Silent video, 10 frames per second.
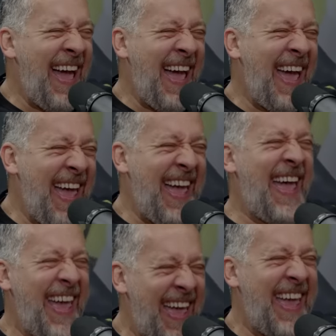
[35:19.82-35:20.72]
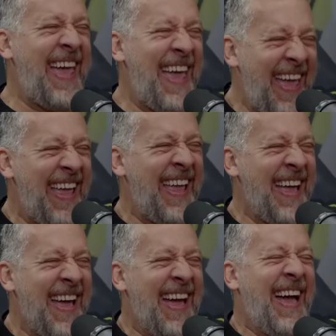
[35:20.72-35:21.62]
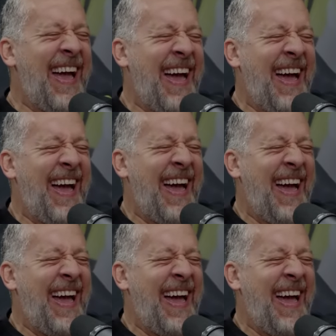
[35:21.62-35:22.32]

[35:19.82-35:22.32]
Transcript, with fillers: a fucking blowjob club, bunch of little